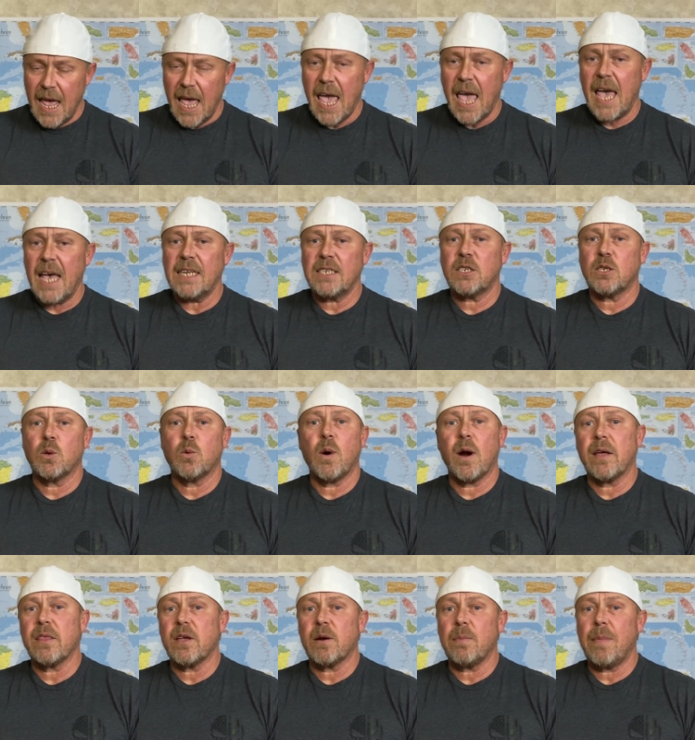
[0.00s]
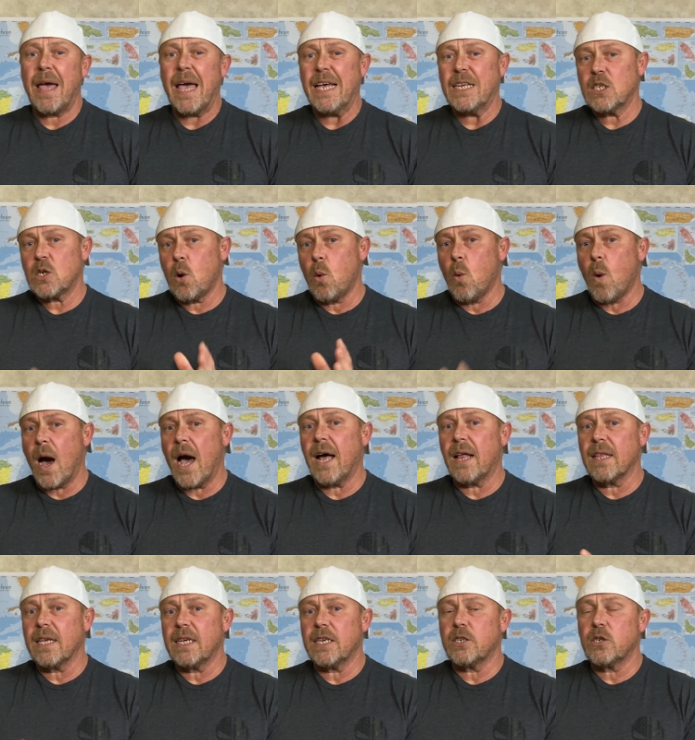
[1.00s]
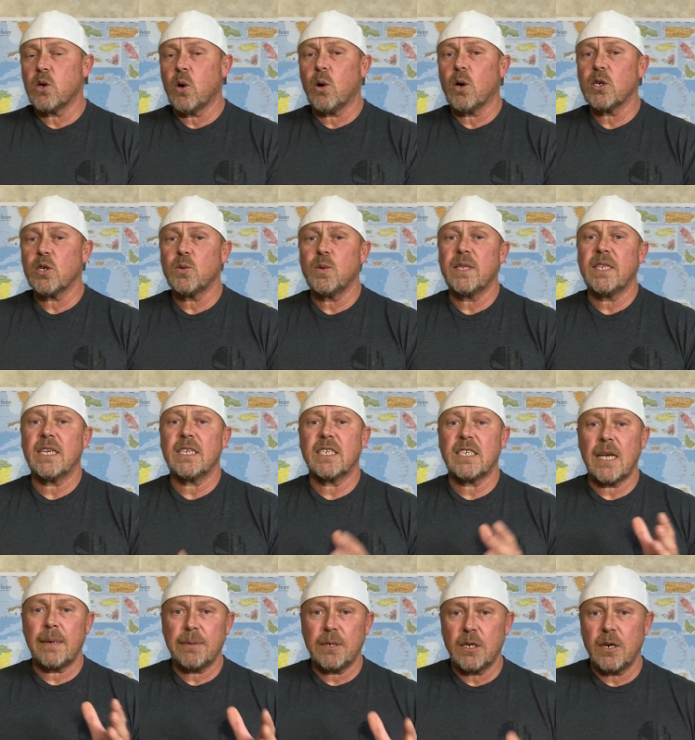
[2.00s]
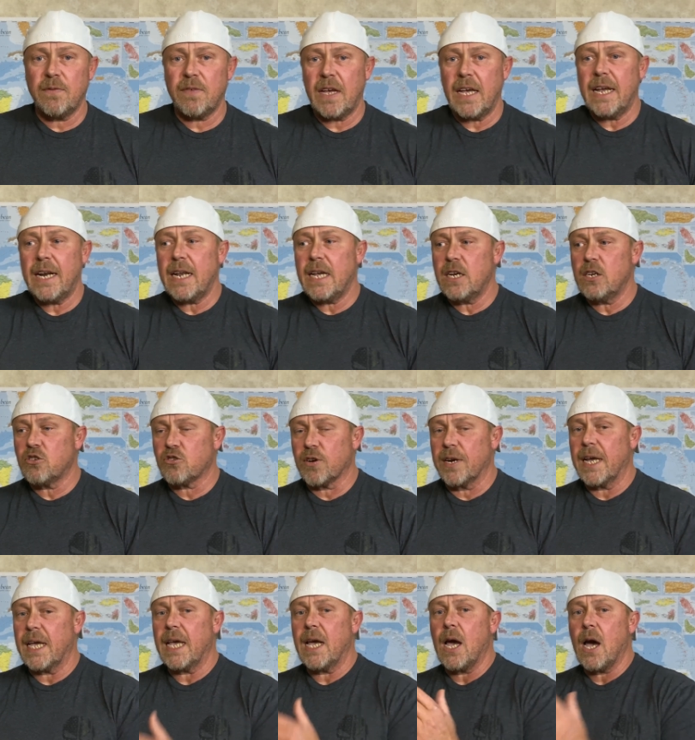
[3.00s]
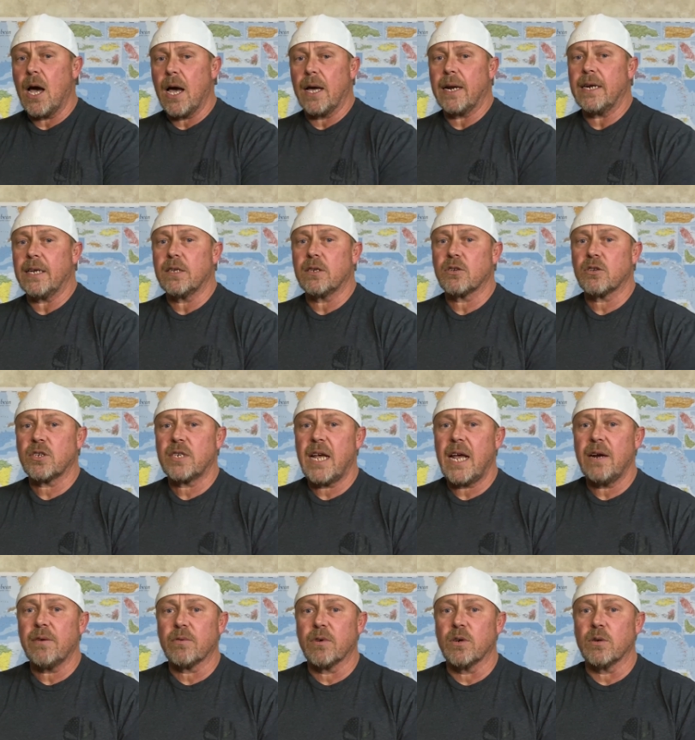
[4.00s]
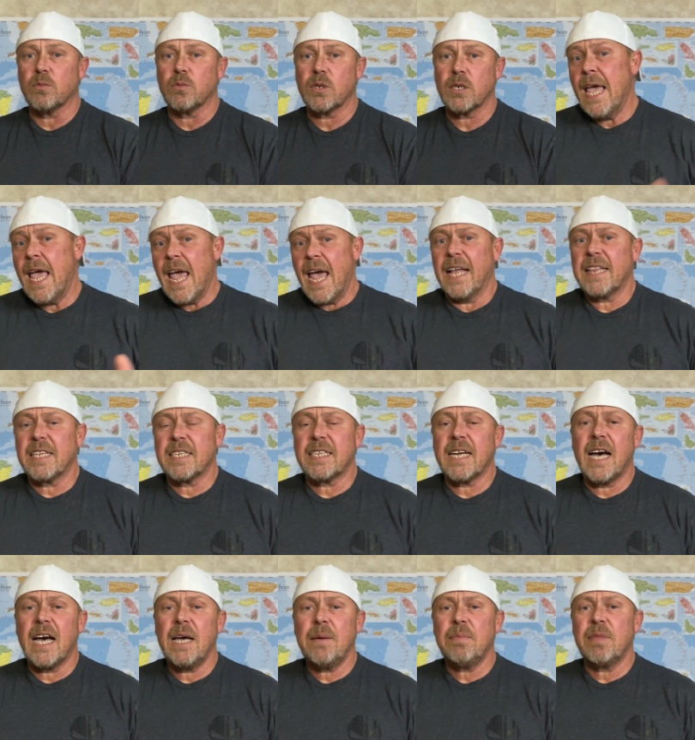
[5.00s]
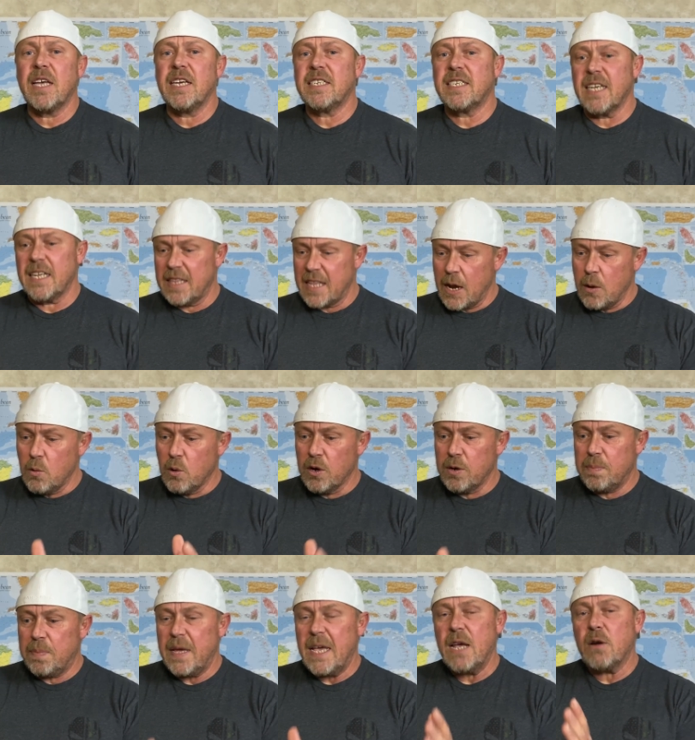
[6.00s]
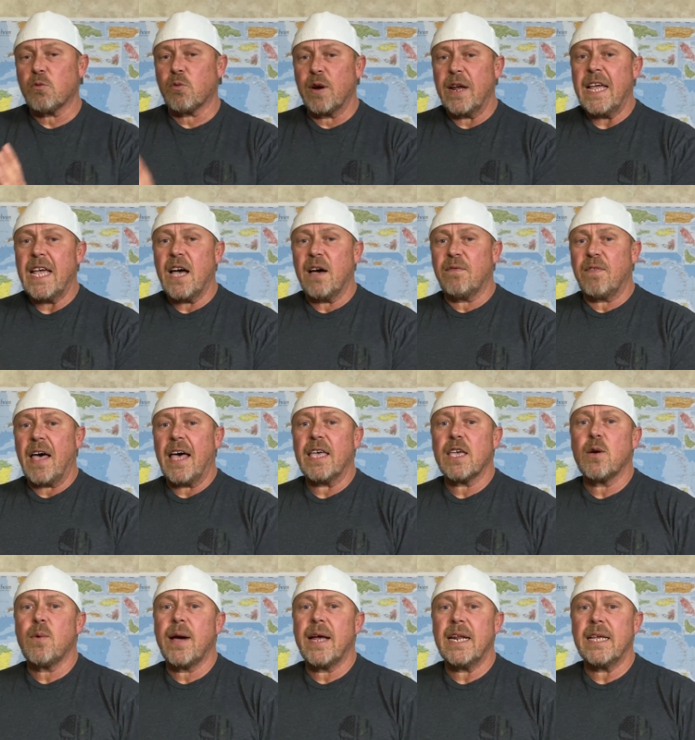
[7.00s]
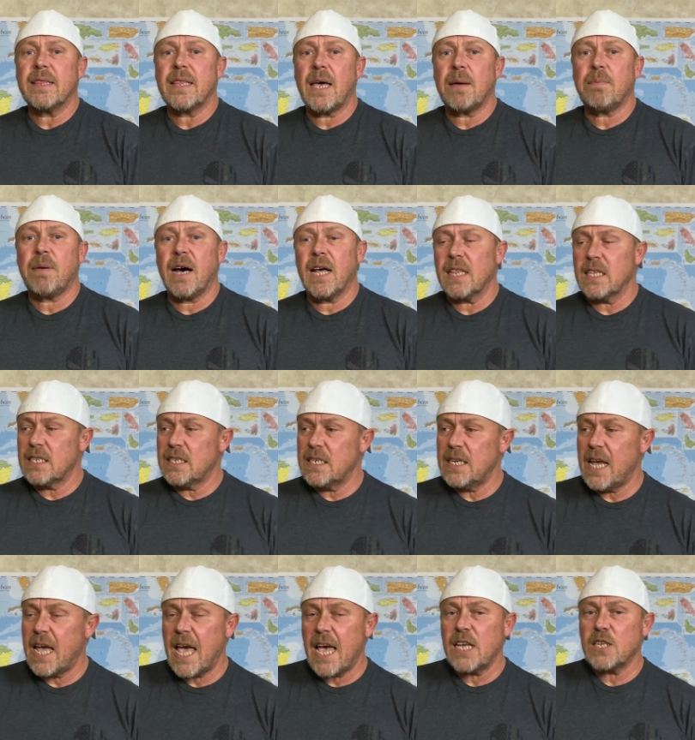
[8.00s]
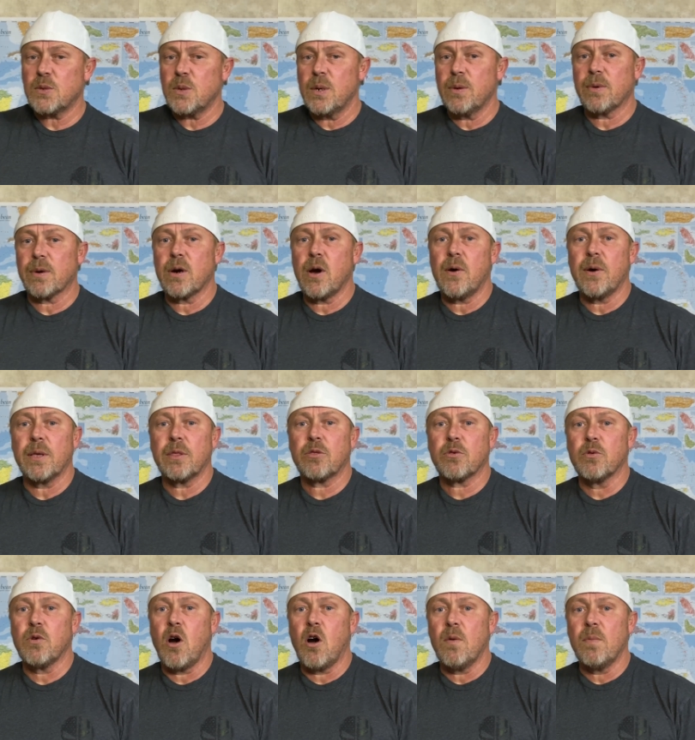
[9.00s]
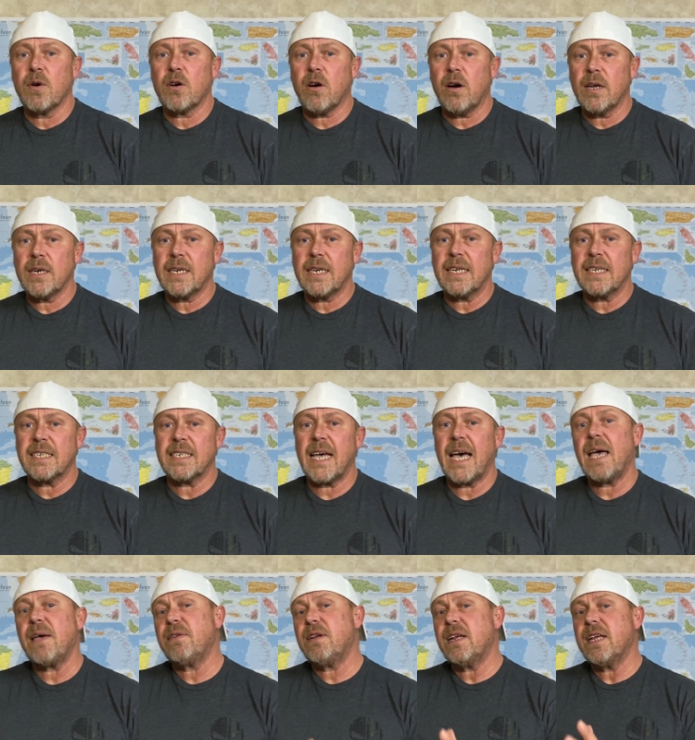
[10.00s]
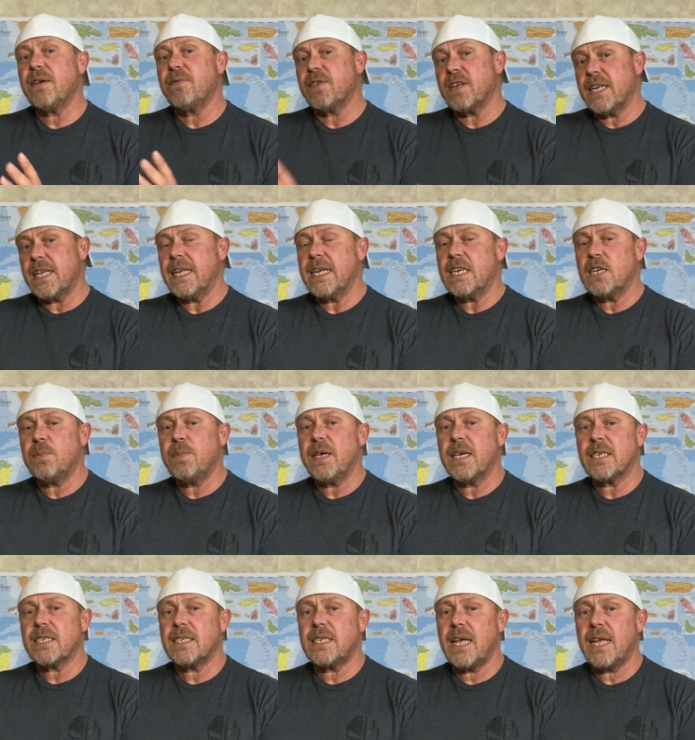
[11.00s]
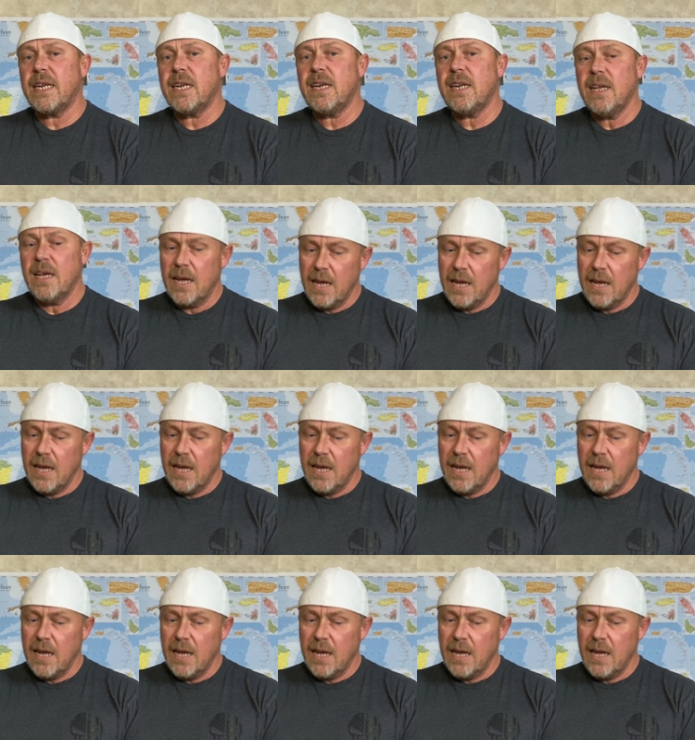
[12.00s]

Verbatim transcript: has to wear their mask while indoors with the exception of eating, drinking, and in their staterooms. At the time, they said they would be re-evaluating that policy as we were going through Omicron to decide if it needed to be extended.